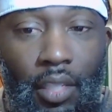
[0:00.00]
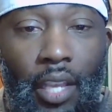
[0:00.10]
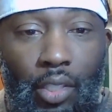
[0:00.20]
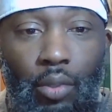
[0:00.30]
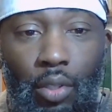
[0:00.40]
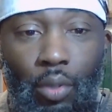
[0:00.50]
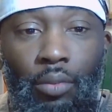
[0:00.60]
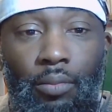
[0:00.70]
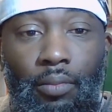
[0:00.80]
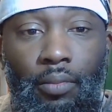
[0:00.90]
Yes, you do.
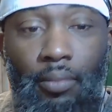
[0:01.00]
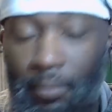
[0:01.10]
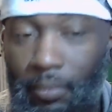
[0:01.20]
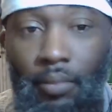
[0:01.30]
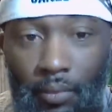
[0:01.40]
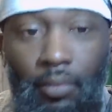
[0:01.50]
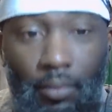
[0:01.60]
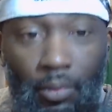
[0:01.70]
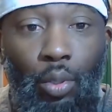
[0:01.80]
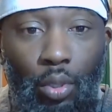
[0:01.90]

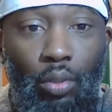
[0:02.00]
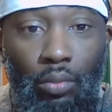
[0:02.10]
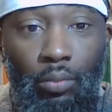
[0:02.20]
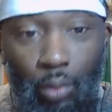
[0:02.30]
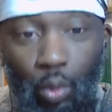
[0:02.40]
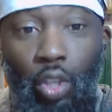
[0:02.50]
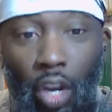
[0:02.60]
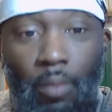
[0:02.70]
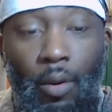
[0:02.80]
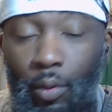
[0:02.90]
You do. You
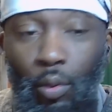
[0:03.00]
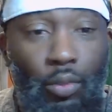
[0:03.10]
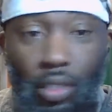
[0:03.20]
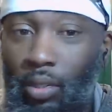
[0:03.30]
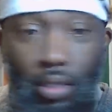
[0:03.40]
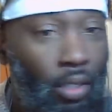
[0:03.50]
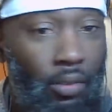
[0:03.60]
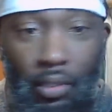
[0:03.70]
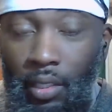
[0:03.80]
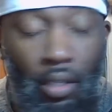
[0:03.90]
talk about recruiting, so
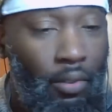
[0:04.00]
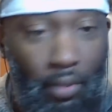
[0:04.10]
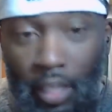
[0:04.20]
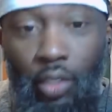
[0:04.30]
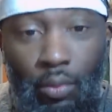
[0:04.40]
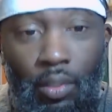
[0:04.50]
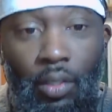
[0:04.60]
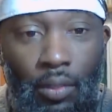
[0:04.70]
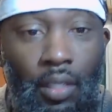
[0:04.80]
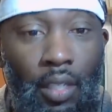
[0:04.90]
don't. No, yes, you do.
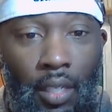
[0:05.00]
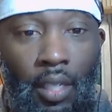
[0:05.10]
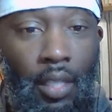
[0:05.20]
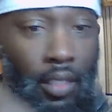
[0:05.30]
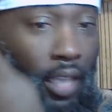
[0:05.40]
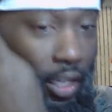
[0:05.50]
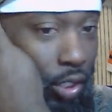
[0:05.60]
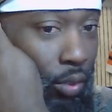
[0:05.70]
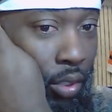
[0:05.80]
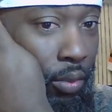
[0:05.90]
Yes,
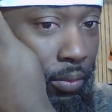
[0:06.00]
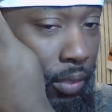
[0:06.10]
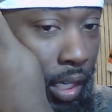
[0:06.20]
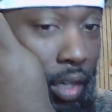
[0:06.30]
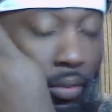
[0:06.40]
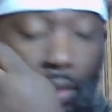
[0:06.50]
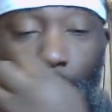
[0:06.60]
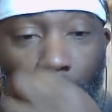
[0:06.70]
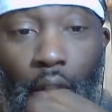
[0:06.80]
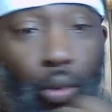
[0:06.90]
you do. No, you
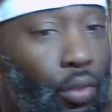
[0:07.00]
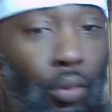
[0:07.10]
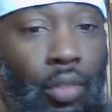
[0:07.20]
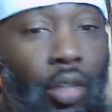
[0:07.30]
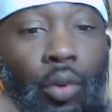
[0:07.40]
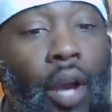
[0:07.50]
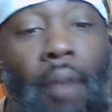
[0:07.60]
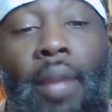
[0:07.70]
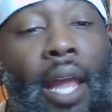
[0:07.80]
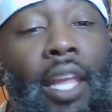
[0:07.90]
do. You do.
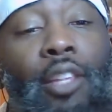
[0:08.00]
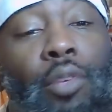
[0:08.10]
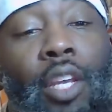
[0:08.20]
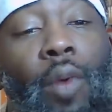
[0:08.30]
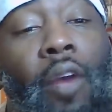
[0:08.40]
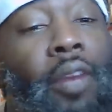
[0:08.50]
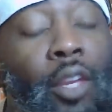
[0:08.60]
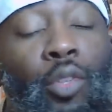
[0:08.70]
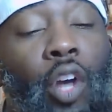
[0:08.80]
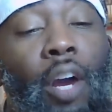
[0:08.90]
I'm not letting you get away with it.
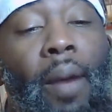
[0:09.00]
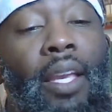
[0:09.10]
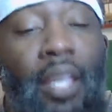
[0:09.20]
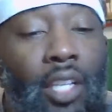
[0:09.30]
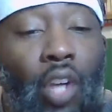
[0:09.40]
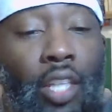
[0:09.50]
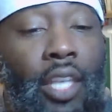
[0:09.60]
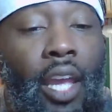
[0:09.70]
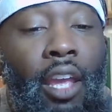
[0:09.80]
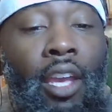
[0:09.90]
You talk about kids all the
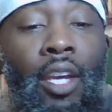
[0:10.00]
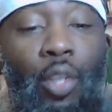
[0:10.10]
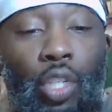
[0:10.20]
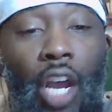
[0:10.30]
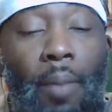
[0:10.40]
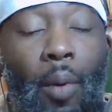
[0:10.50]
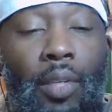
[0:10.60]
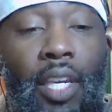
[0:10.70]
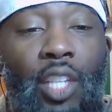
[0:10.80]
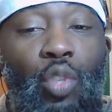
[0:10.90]
time. You talk about what
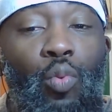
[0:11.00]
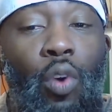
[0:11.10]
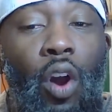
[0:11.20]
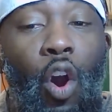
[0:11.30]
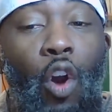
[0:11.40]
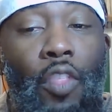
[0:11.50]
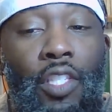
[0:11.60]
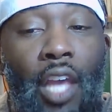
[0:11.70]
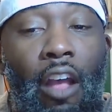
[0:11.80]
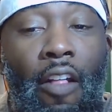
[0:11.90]
kids you want all the
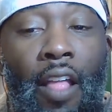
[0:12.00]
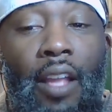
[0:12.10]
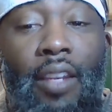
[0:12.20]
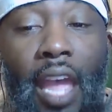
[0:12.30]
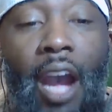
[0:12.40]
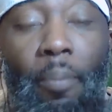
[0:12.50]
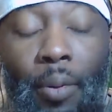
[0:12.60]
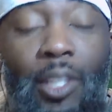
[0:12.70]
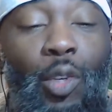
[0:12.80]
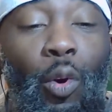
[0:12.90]
time. Now I'm
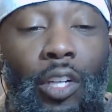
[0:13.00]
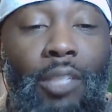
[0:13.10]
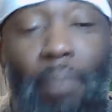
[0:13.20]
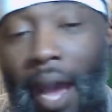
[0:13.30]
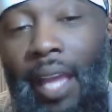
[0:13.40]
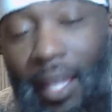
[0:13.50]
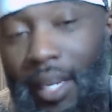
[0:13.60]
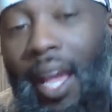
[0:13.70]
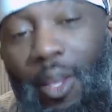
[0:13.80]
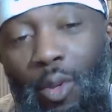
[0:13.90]
putting you on the spot, and
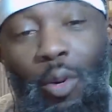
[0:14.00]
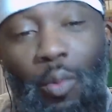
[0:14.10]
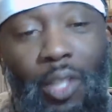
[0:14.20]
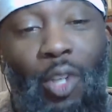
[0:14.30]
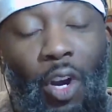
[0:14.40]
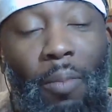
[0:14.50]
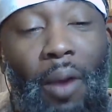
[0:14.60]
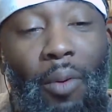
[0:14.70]
now you don't want to talk about.